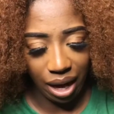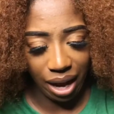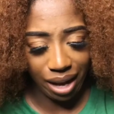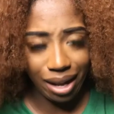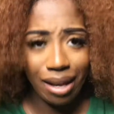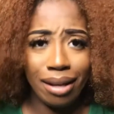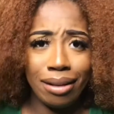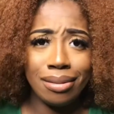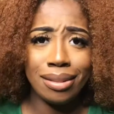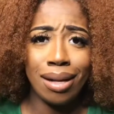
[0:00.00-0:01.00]
It
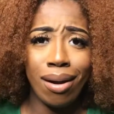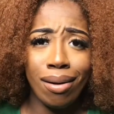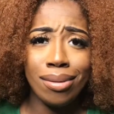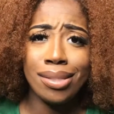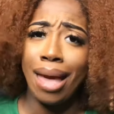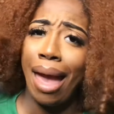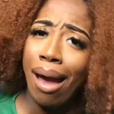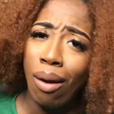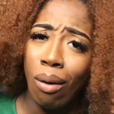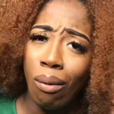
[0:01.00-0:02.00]
turns
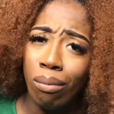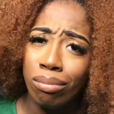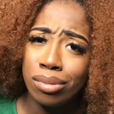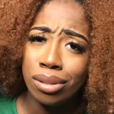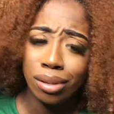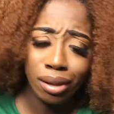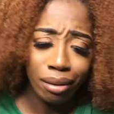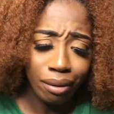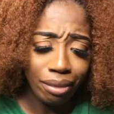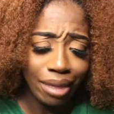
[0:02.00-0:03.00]
out
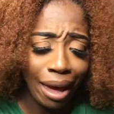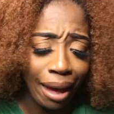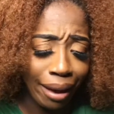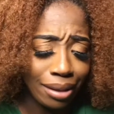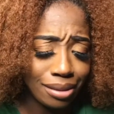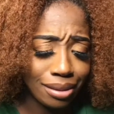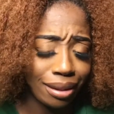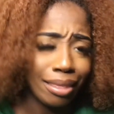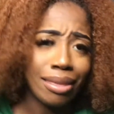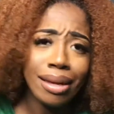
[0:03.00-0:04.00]
that
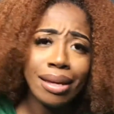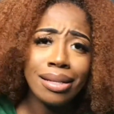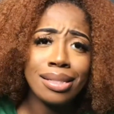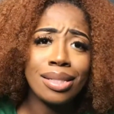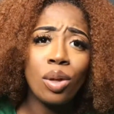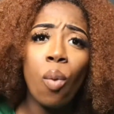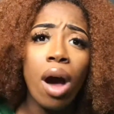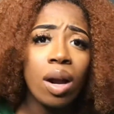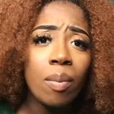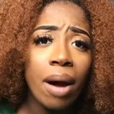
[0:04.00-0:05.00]
the
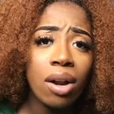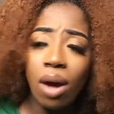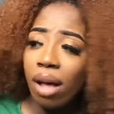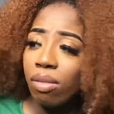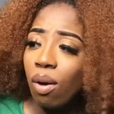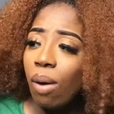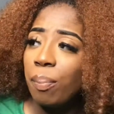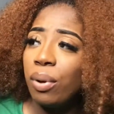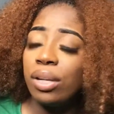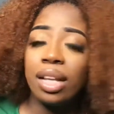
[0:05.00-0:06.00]
water bottle, although I'm
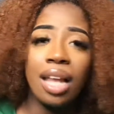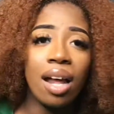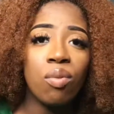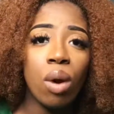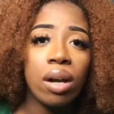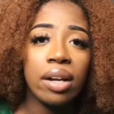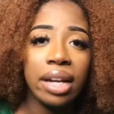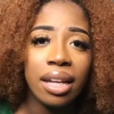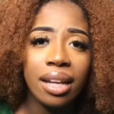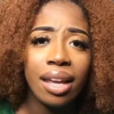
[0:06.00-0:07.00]
putting a lot of water
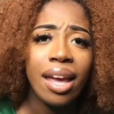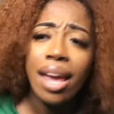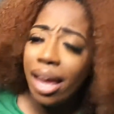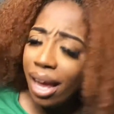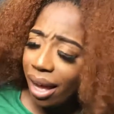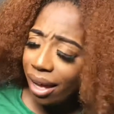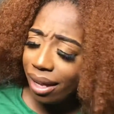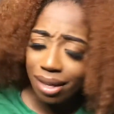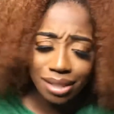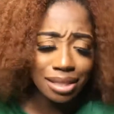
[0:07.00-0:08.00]
in it,
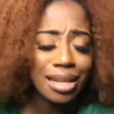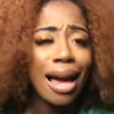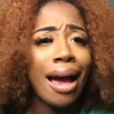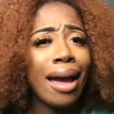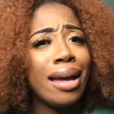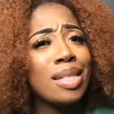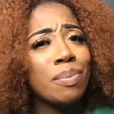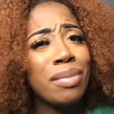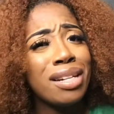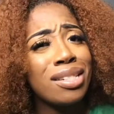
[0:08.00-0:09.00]
it's not as
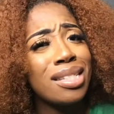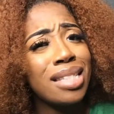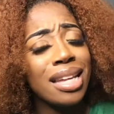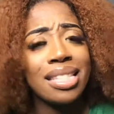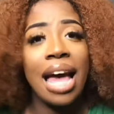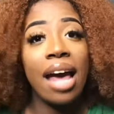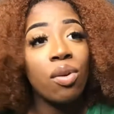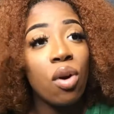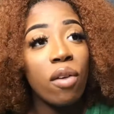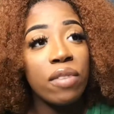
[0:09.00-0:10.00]
much as this. I don't
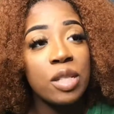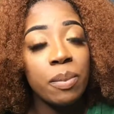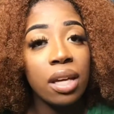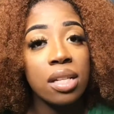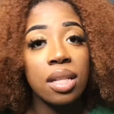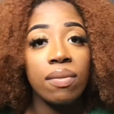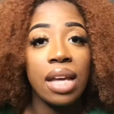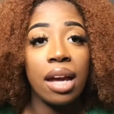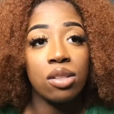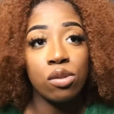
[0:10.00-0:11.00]
know if it's because of the
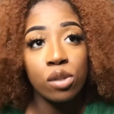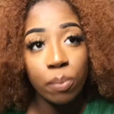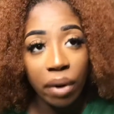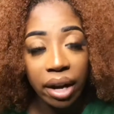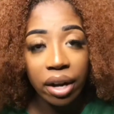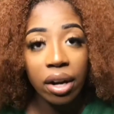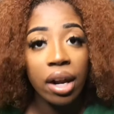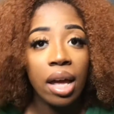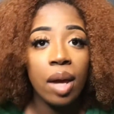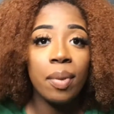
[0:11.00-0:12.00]
actual sprayer
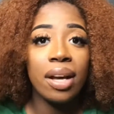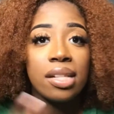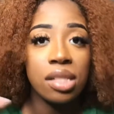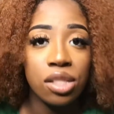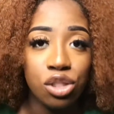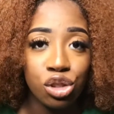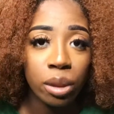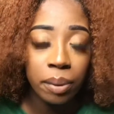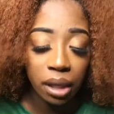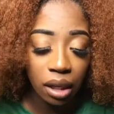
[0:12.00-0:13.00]
and because it's
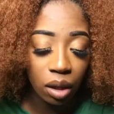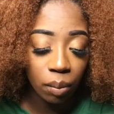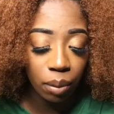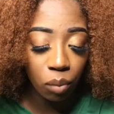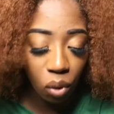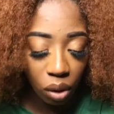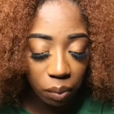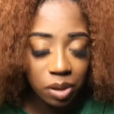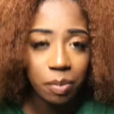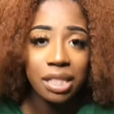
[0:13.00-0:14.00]
distributing a little bit more,
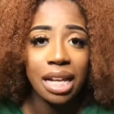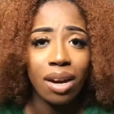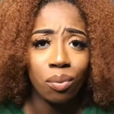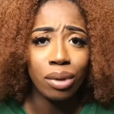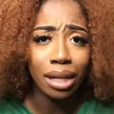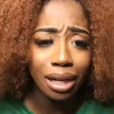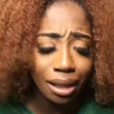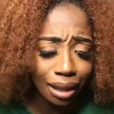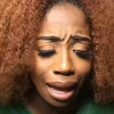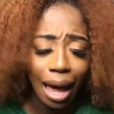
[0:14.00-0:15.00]
which means I don't need
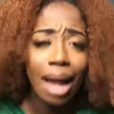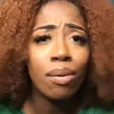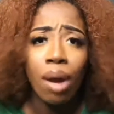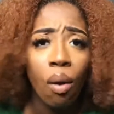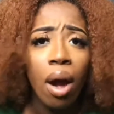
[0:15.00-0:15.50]
a lot. I don't know,